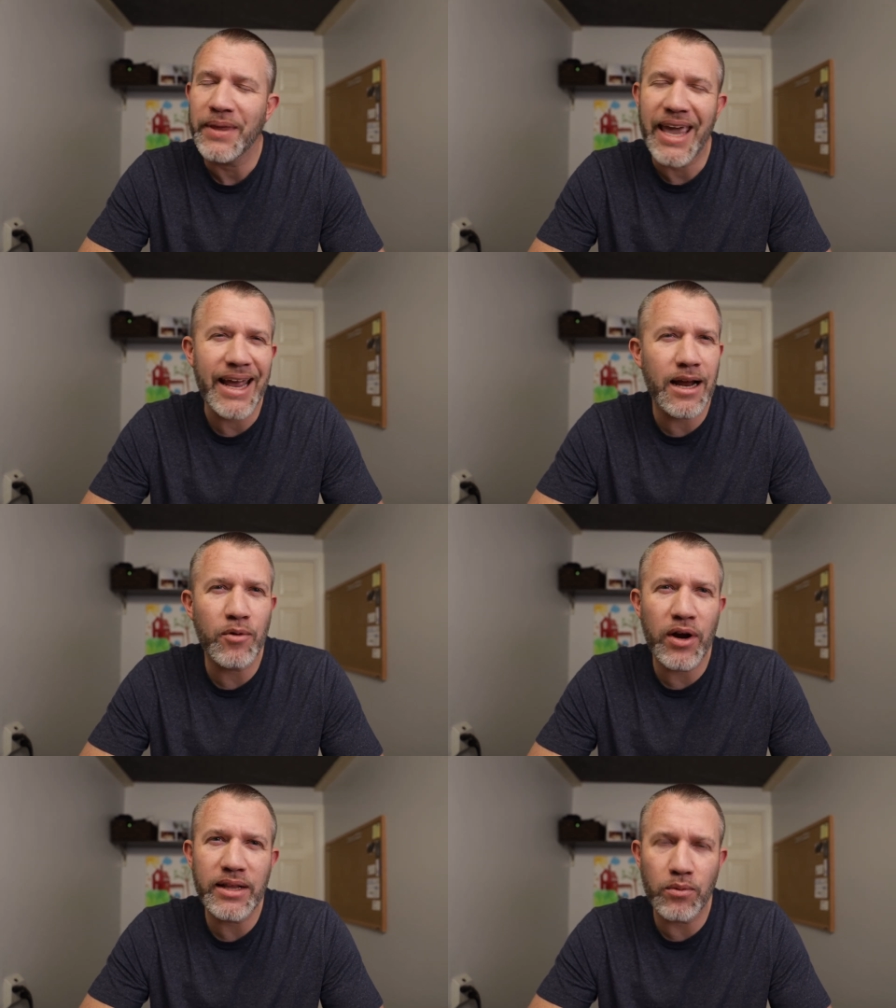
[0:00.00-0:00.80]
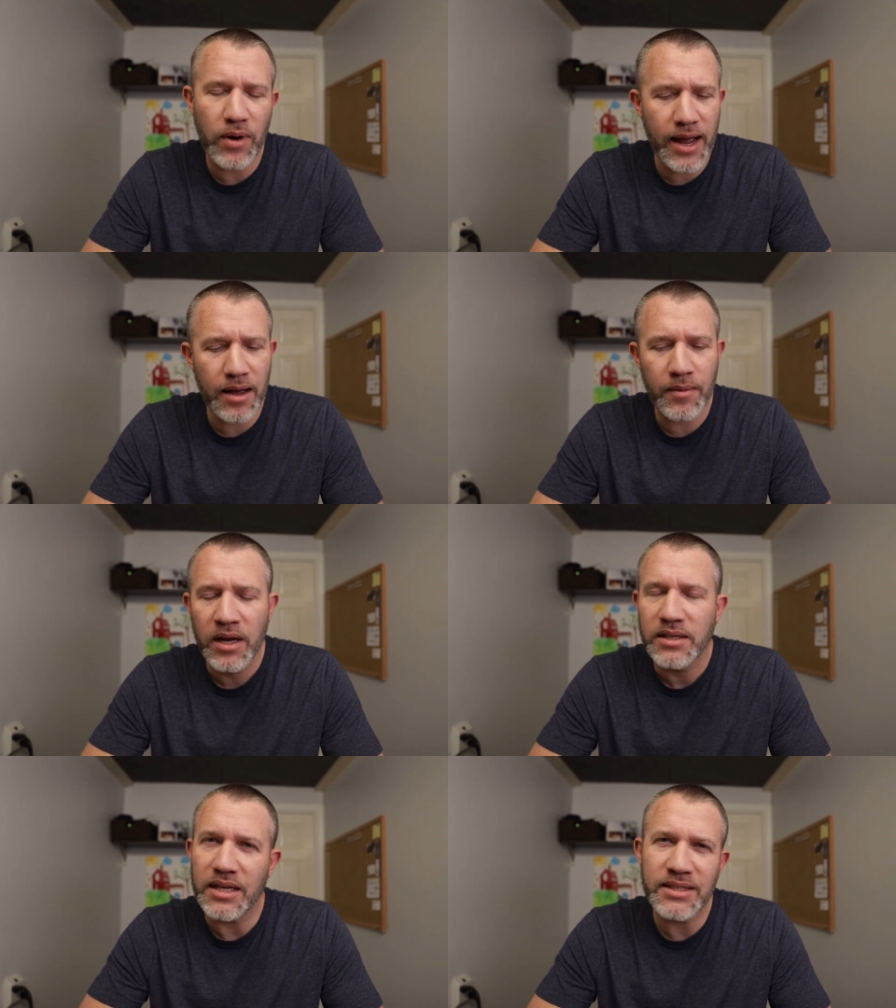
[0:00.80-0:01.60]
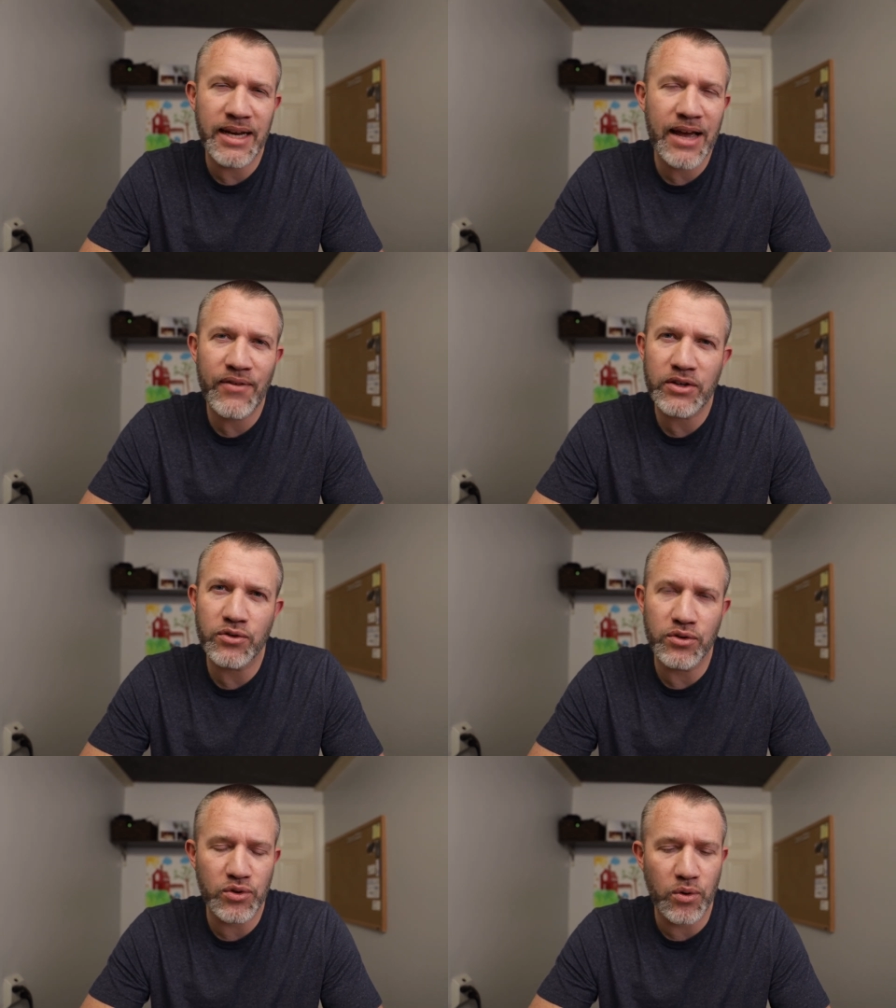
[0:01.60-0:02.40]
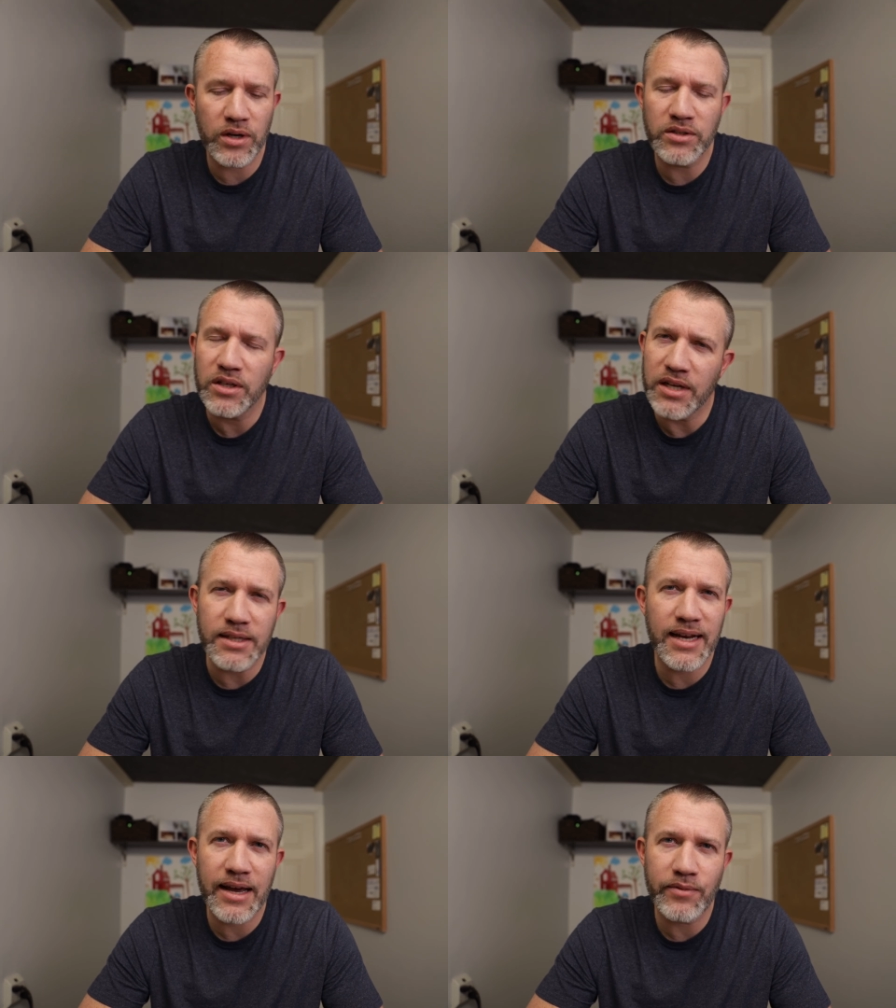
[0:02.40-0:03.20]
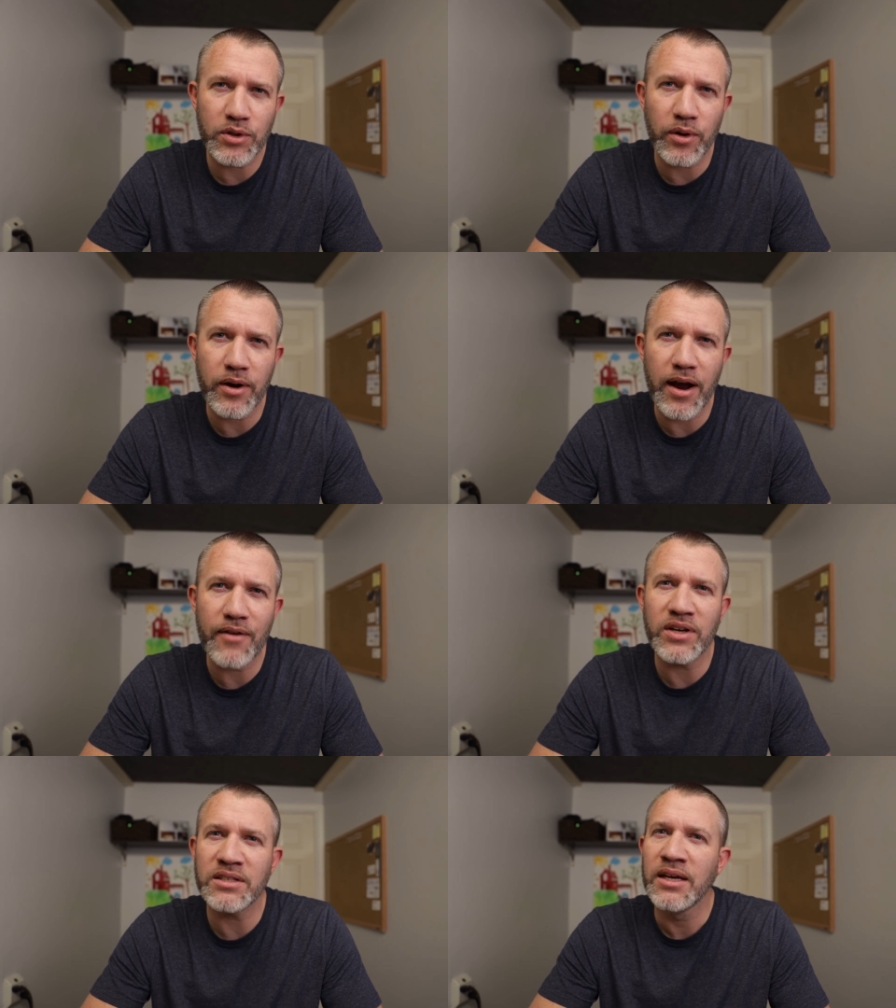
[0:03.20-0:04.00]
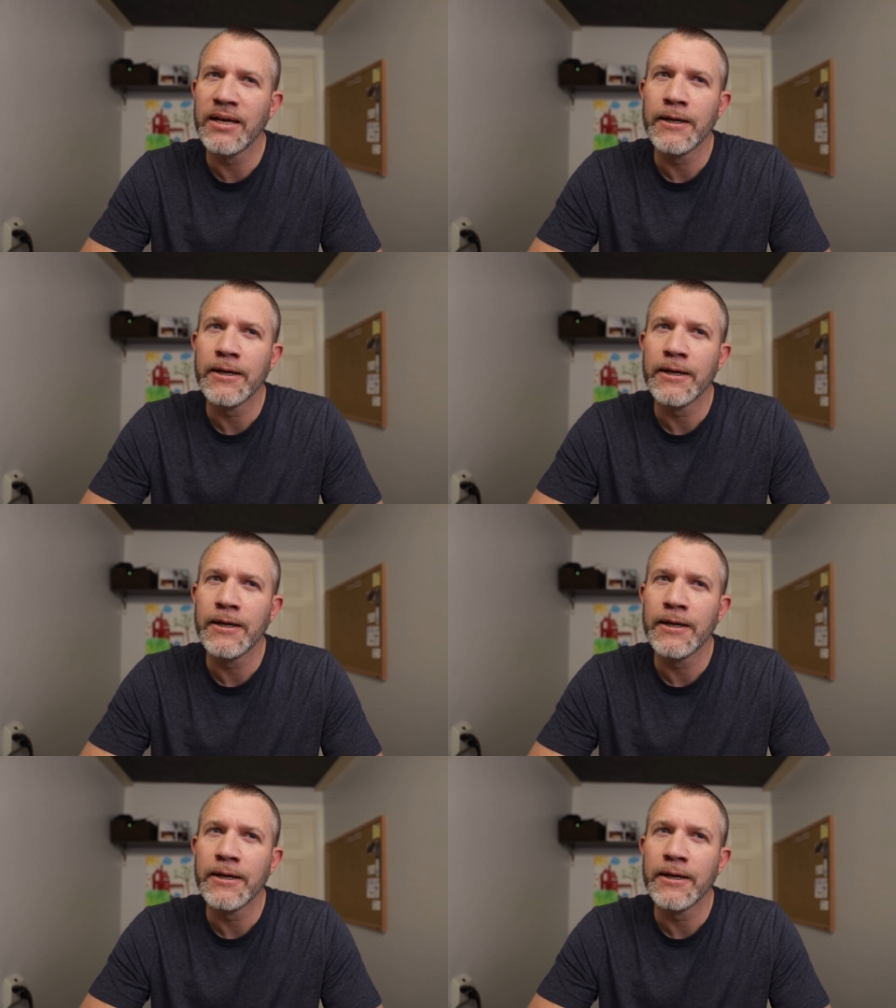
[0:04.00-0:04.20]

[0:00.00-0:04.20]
Can upgrade the RAM, doesn't have extra storage, doesn't have discrete graphics.